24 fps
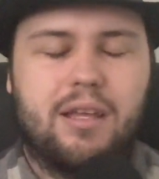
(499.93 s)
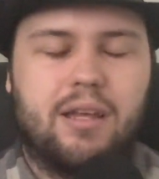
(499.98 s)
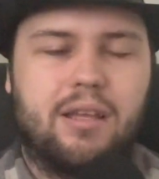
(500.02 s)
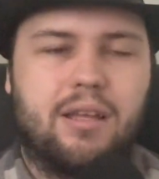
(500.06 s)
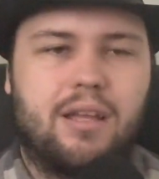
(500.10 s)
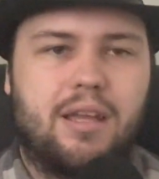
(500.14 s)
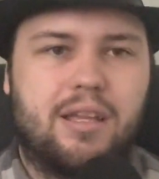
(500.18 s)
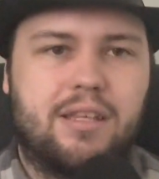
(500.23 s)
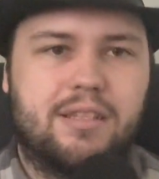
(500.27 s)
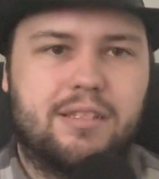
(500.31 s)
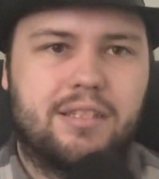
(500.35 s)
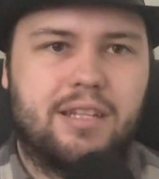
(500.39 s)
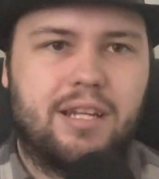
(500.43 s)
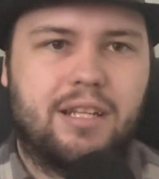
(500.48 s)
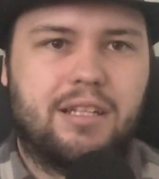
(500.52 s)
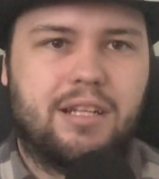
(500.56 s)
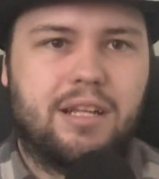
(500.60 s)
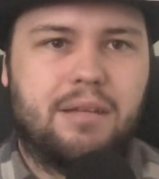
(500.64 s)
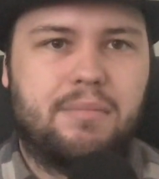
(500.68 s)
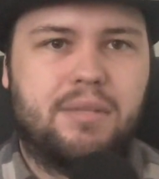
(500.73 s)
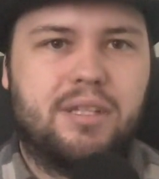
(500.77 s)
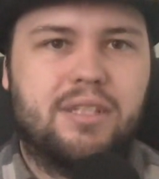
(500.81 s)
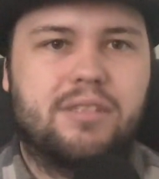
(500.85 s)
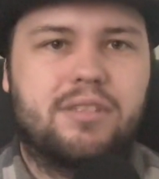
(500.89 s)
his
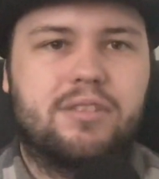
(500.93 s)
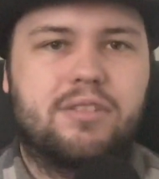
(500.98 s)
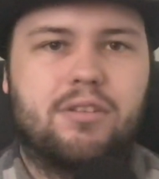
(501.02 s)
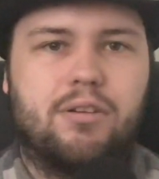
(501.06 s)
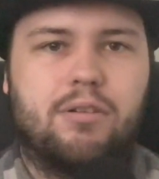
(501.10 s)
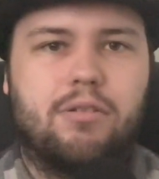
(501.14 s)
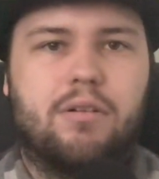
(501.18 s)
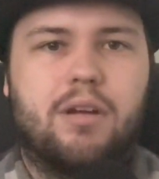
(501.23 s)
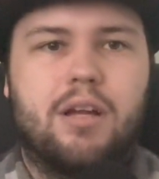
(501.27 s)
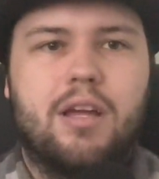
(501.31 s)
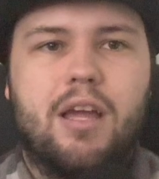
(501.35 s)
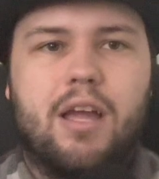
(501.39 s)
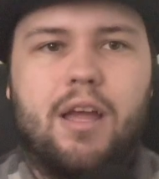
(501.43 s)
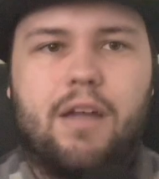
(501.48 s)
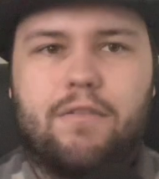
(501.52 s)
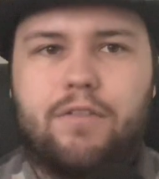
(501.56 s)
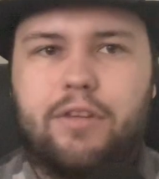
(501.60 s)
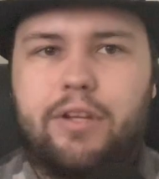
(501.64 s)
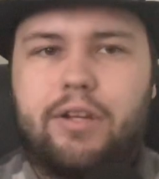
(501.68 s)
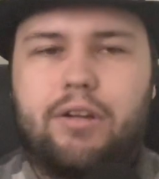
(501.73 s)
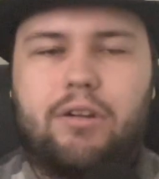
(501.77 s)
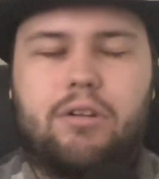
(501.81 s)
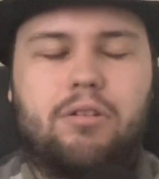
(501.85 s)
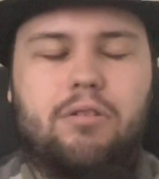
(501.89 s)
nickname is. So if you
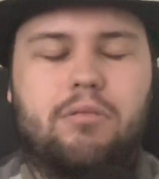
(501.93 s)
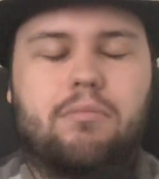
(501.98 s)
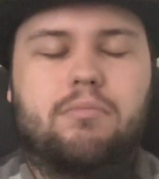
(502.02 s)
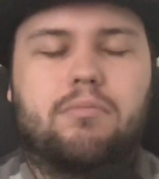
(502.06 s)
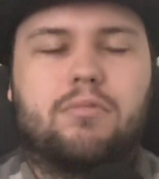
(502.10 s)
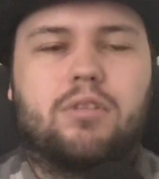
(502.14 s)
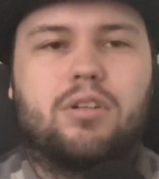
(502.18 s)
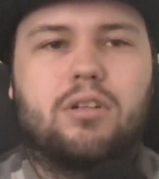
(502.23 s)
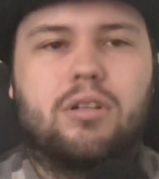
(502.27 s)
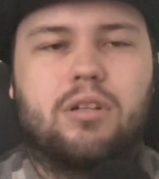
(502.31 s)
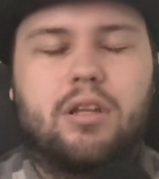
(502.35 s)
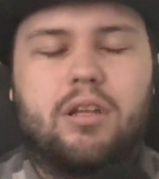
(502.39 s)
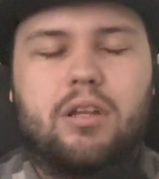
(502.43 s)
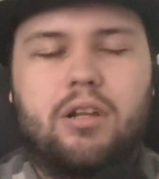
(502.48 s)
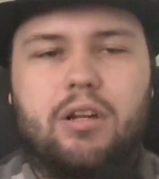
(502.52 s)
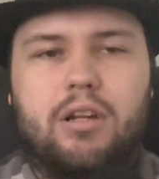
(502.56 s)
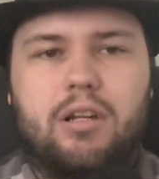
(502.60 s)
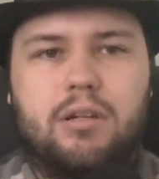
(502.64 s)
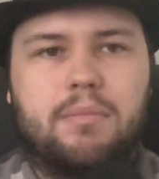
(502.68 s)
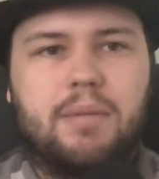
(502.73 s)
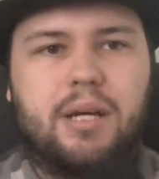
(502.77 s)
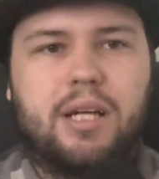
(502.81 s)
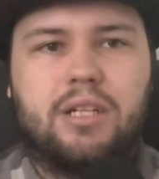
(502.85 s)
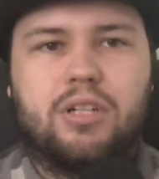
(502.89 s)
hear
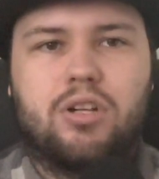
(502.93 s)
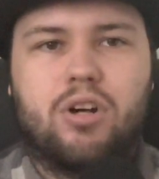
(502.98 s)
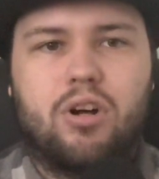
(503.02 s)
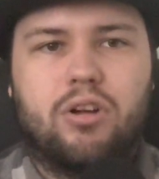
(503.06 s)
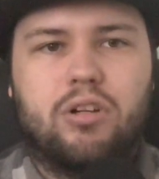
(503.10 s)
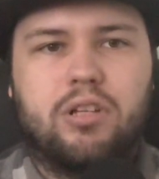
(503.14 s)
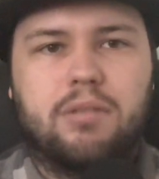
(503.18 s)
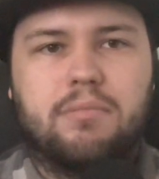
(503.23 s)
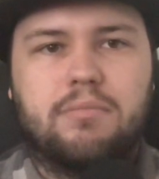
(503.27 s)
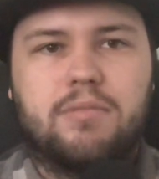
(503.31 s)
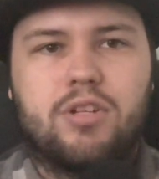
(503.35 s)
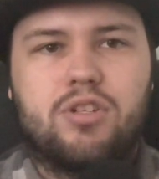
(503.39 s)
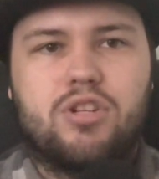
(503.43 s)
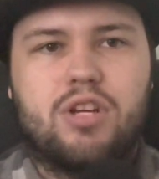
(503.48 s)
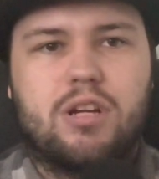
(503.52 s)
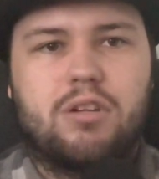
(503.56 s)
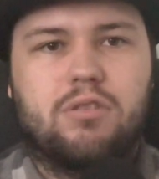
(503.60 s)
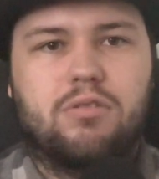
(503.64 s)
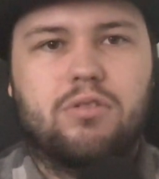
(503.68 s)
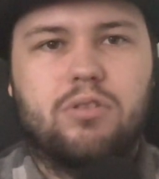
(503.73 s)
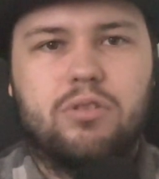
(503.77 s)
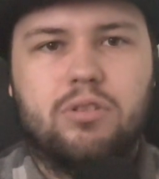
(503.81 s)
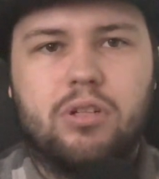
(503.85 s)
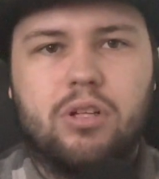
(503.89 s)
anybody calling him the
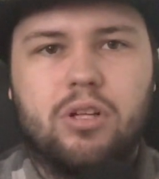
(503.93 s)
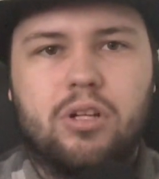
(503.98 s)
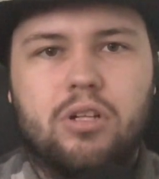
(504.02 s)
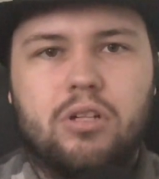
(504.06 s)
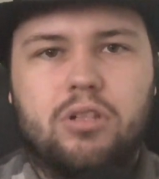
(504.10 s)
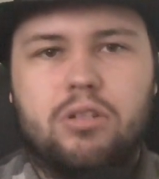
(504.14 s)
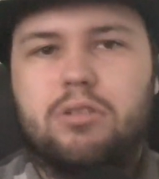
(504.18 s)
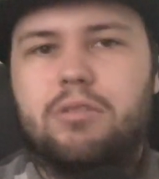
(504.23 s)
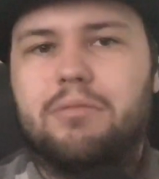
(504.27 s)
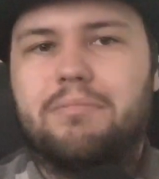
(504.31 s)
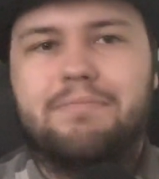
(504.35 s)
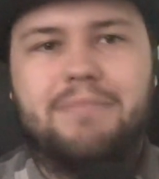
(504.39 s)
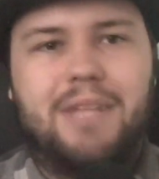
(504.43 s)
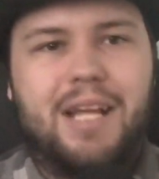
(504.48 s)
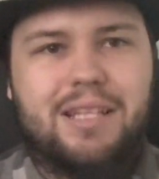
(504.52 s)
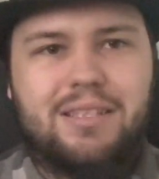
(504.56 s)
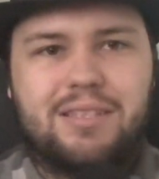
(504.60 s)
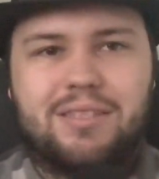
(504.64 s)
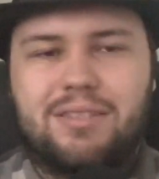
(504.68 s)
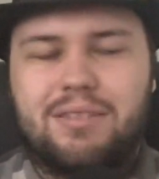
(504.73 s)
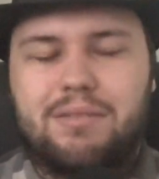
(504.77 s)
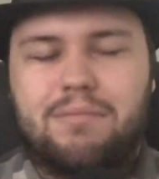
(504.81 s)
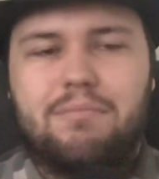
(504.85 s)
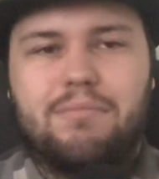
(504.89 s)
general, well,
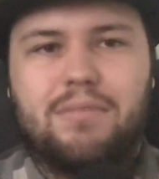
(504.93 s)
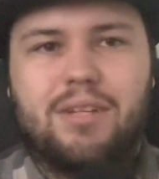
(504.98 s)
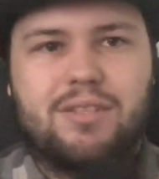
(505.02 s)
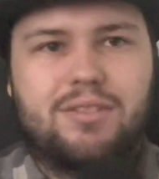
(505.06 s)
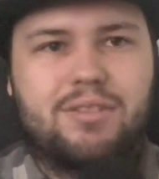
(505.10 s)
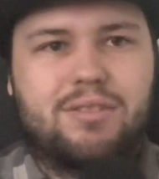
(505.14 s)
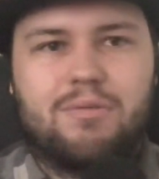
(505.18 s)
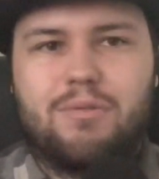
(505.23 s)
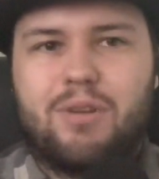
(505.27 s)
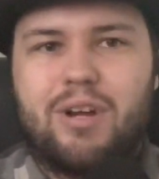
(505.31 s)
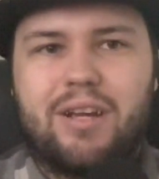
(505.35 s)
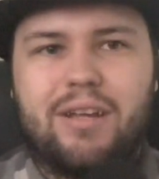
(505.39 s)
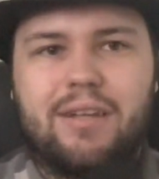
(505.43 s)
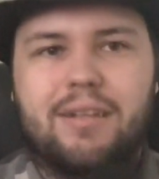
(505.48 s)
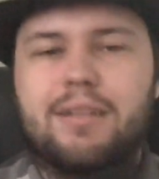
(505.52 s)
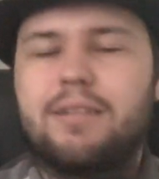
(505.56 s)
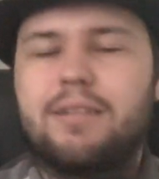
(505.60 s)
that's why.